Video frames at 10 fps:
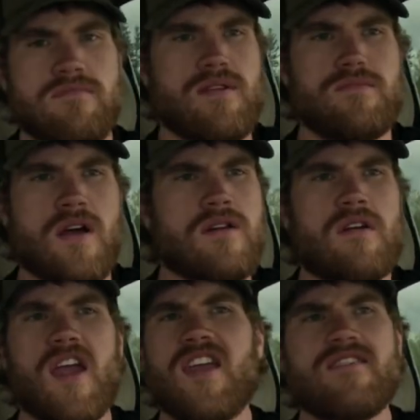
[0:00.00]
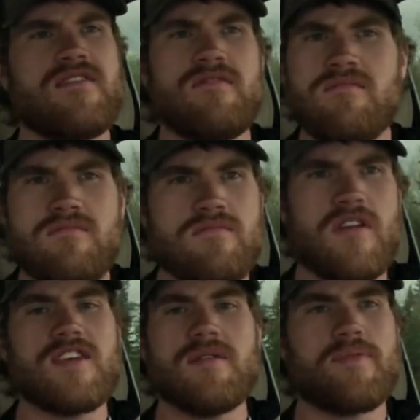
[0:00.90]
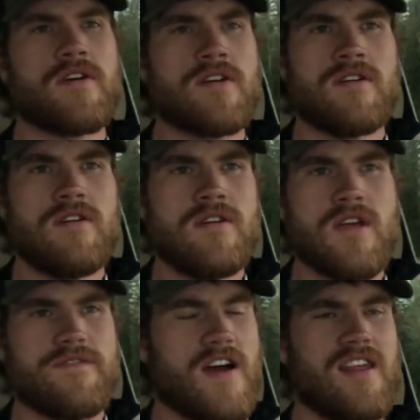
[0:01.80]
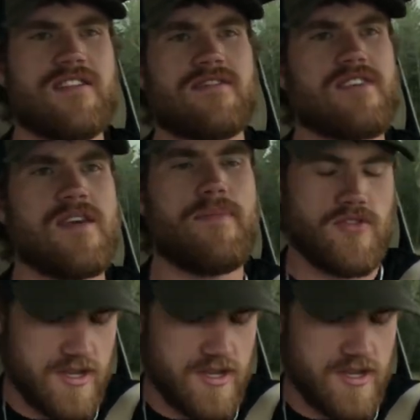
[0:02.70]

Yep, nothing crazy. Sleeper. If I need to sleep, I'll